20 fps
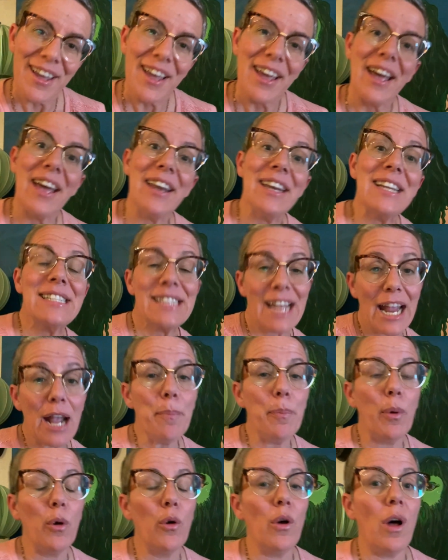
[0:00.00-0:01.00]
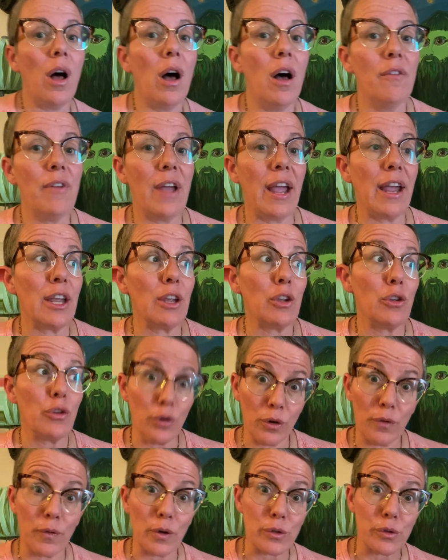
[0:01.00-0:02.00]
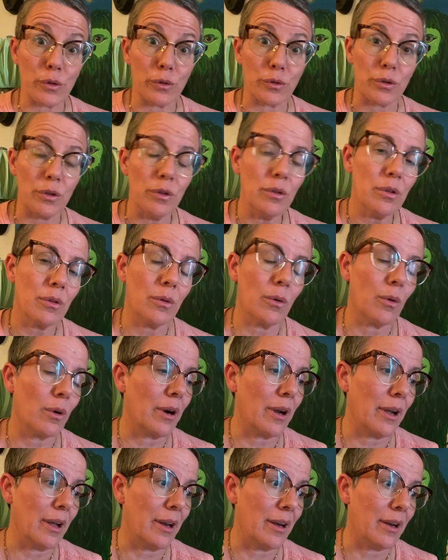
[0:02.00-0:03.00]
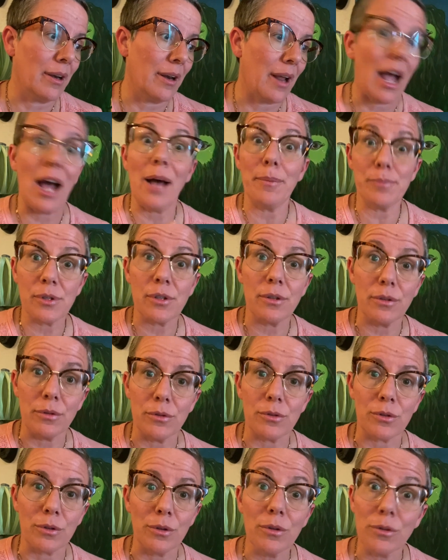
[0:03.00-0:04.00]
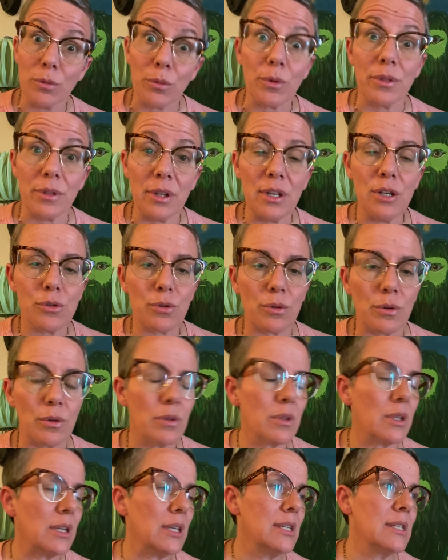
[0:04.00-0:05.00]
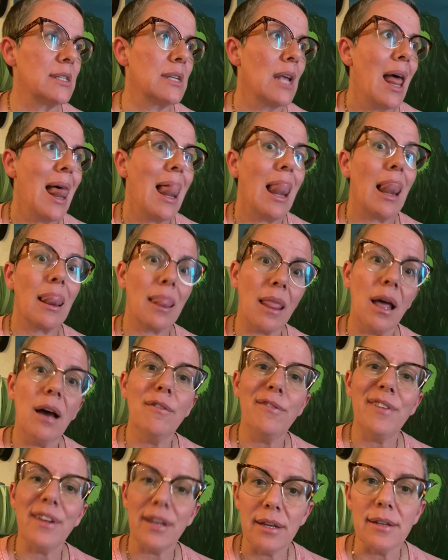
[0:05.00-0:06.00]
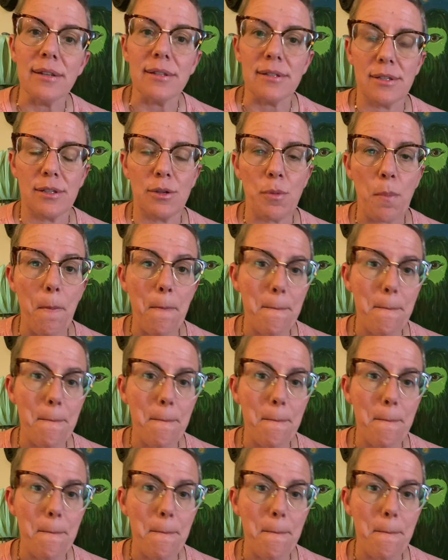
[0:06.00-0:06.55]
An example of a universal truth or an absolute truth or the truth is love is.